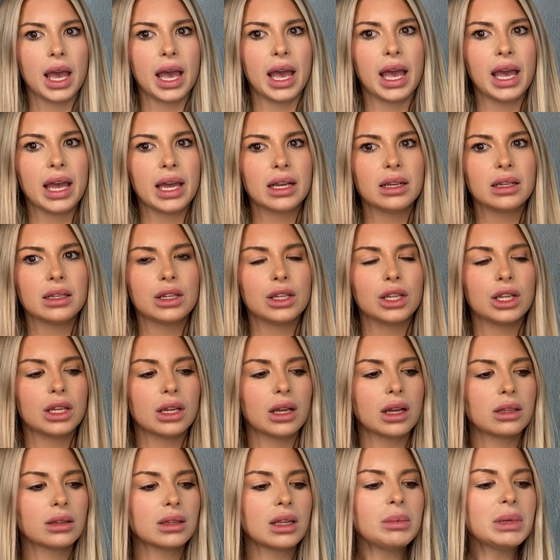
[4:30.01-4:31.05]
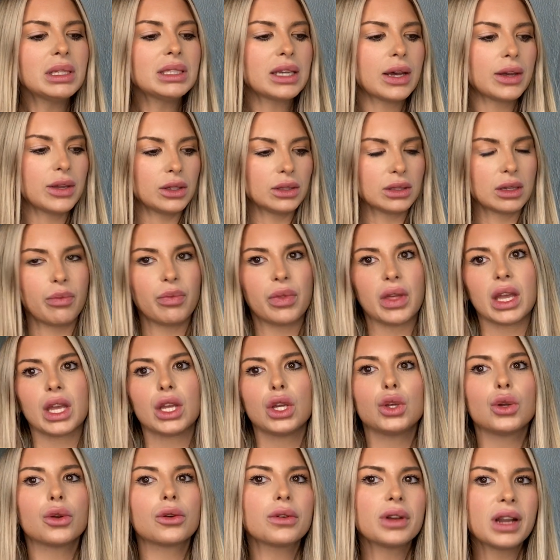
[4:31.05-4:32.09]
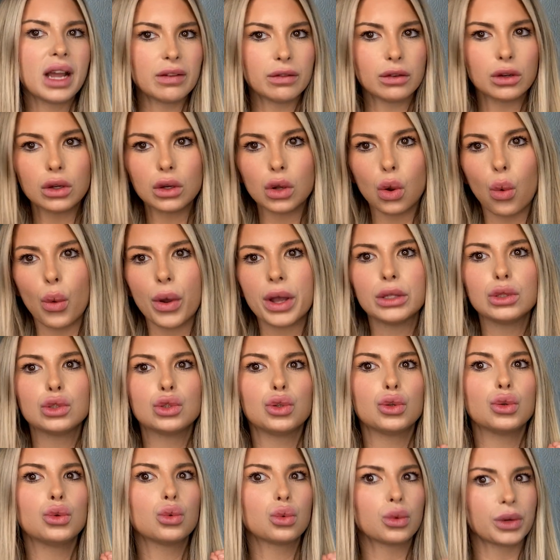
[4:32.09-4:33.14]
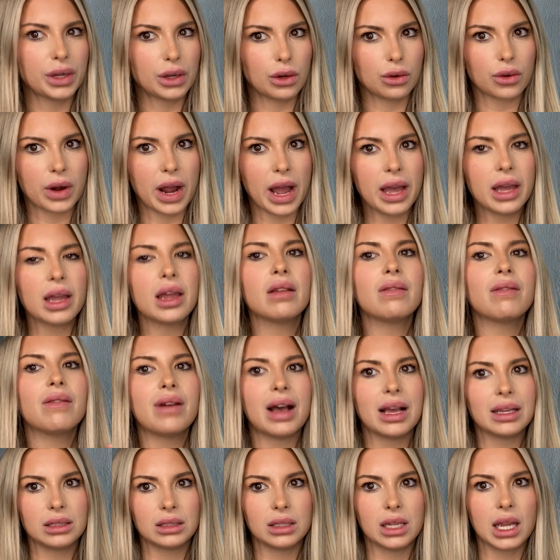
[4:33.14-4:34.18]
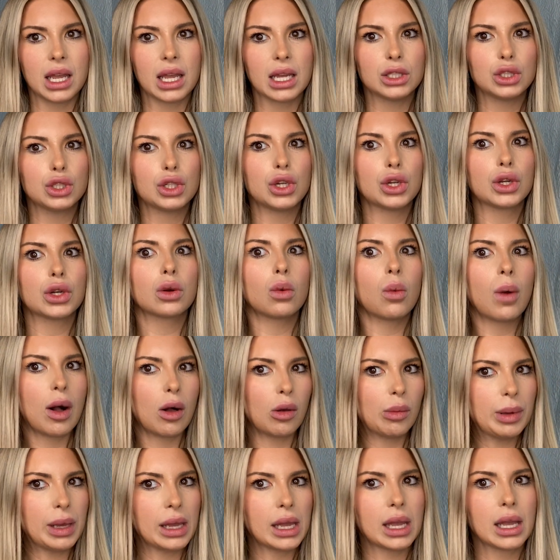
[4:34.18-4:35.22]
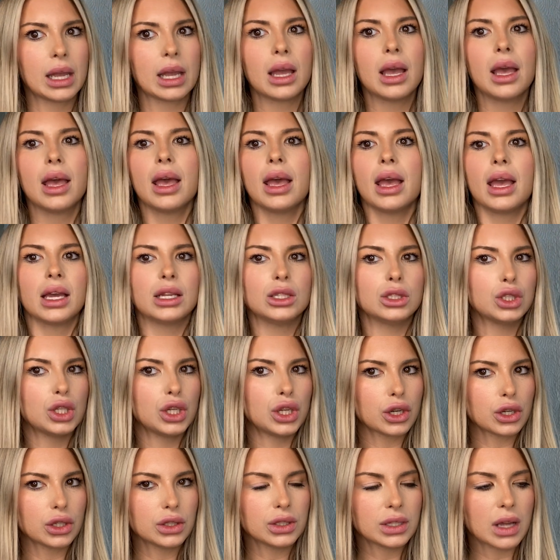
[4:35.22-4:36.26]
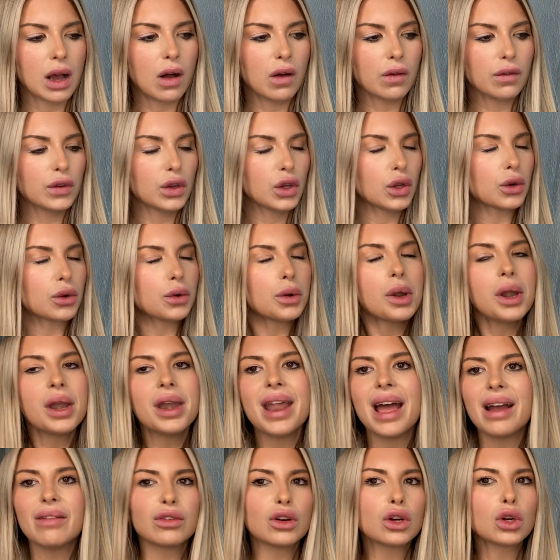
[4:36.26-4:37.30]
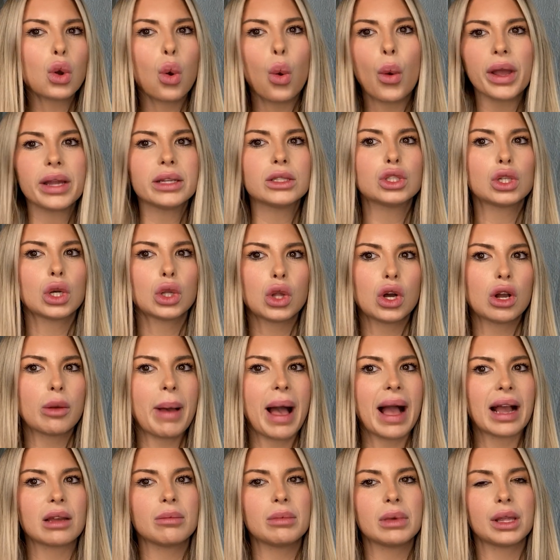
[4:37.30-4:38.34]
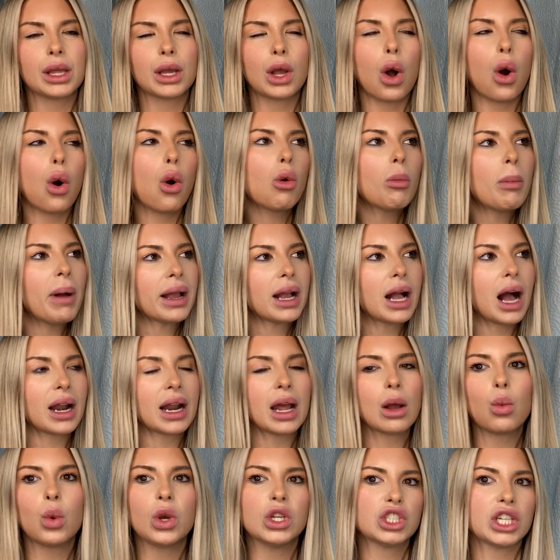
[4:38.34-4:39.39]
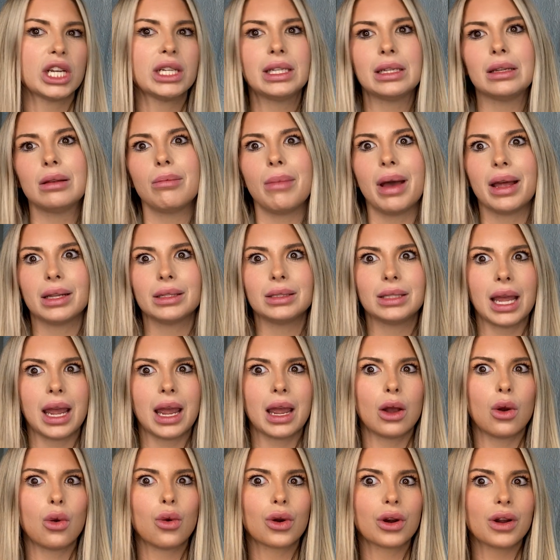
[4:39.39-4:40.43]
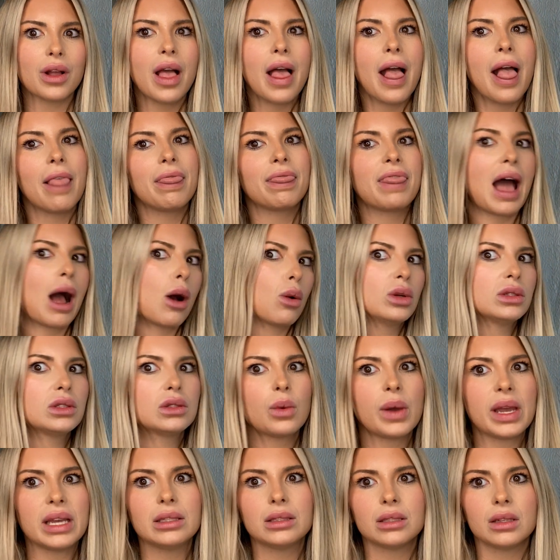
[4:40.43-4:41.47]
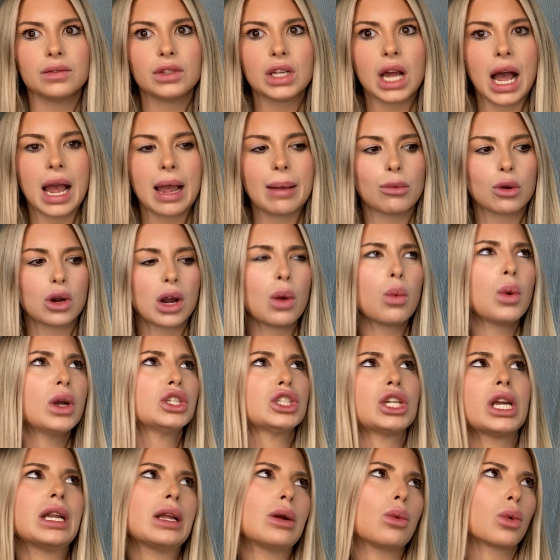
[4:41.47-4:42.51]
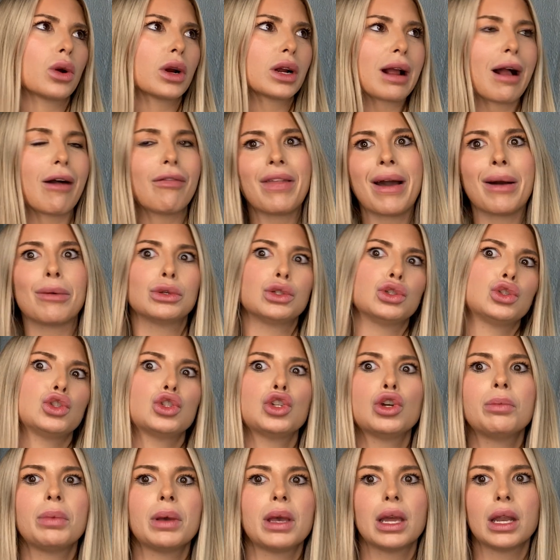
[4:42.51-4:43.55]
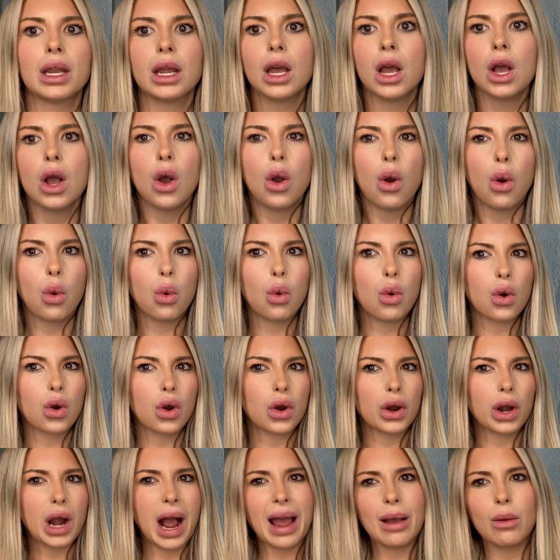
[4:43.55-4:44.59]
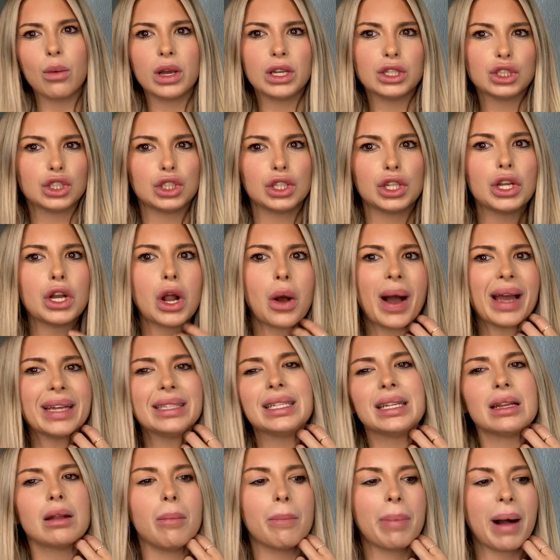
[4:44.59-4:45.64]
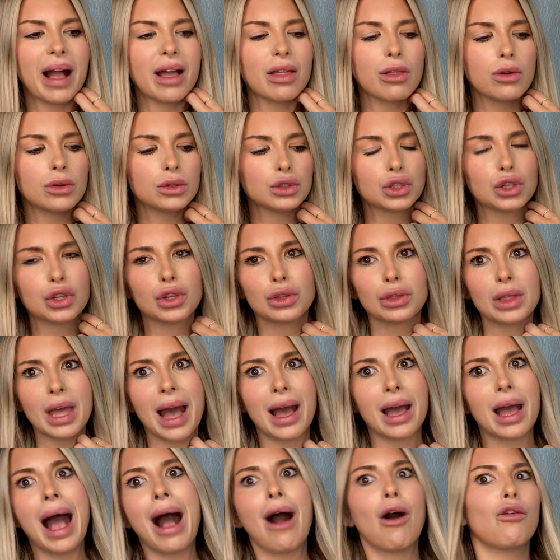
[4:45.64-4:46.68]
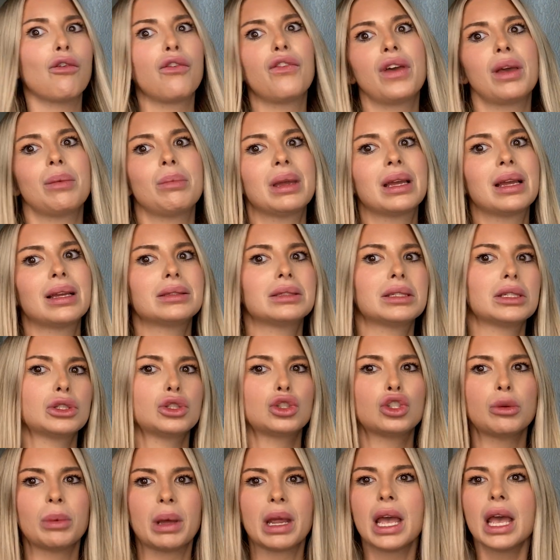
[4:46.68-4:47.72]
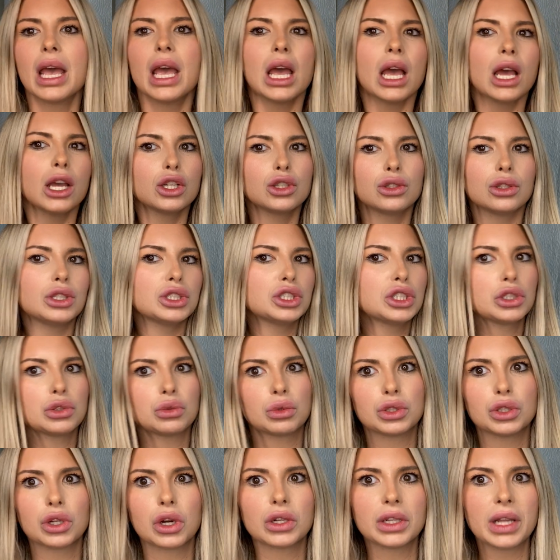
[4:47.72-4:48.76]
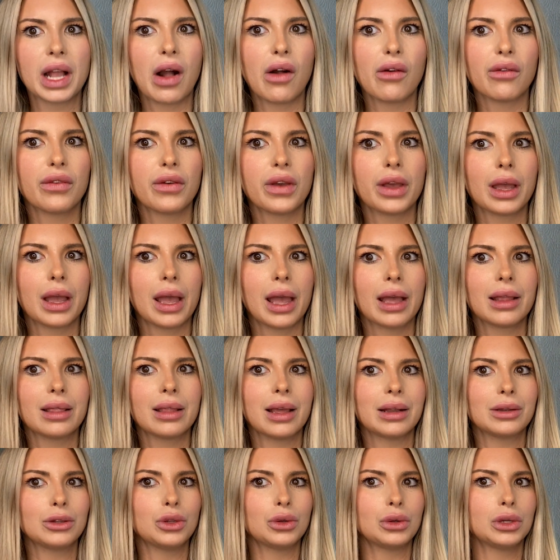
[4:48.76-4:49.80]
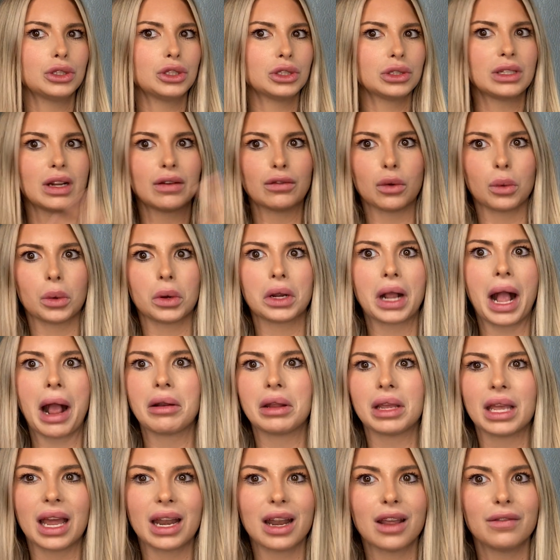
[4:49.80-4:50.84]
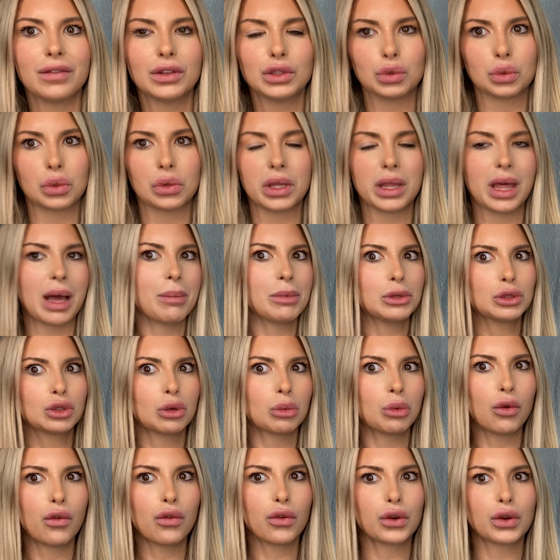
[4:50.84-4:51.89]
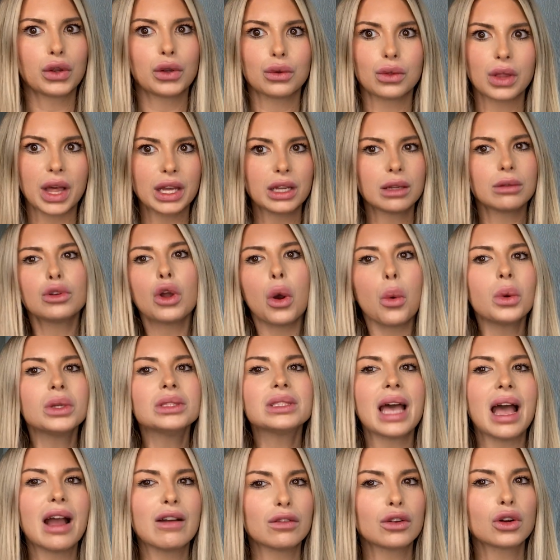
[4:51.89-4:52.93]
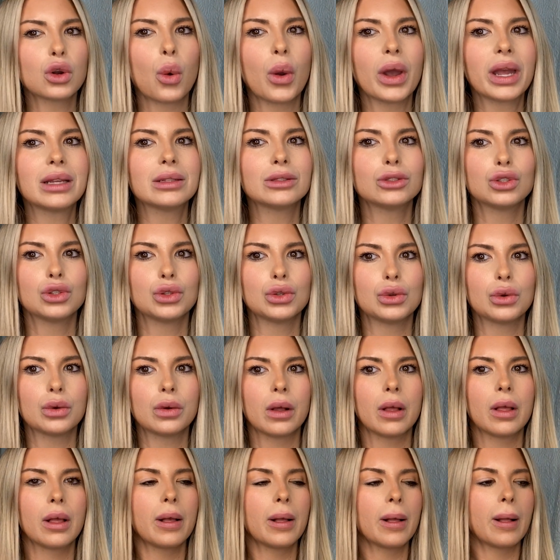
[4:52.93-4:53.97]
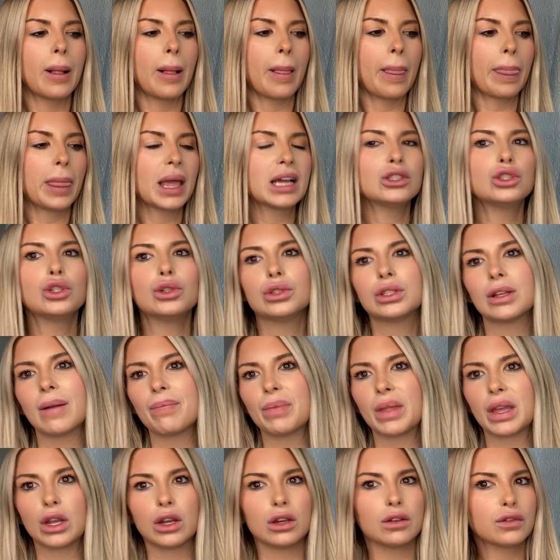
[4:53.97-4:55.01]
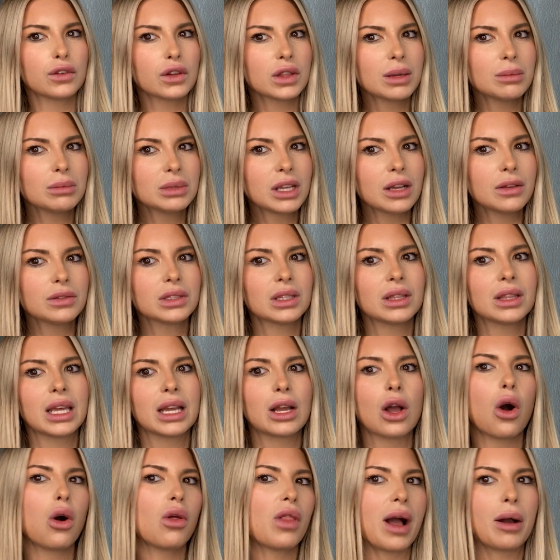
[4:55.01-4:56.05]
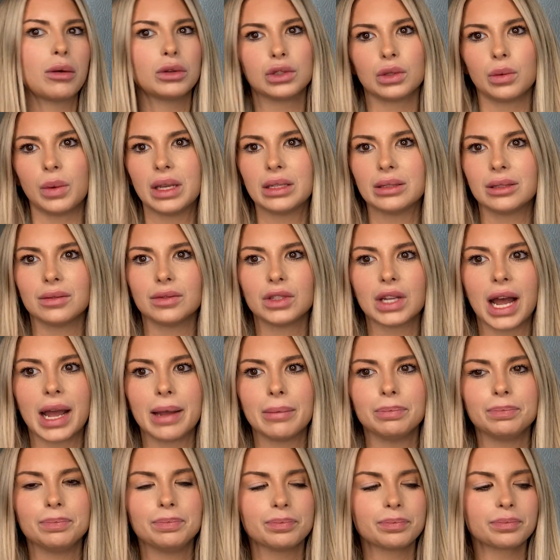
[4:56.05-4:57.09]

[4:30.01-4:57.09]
And let me tell you something, you're never going to regret investing into your well-being, into yourself. You're never going to look back and be like, oh my God, I wish I didn't meditate, or that was a waste of time, or I wish I didn't work out, that was stupid, or I wish, I didn't buy that outfit because it's stupid. You could just return the outfit and then you could just never work out again if it's really that miserable for you. Like, no one's ever going to do something good for themselves and think, oh, that was a waste of time.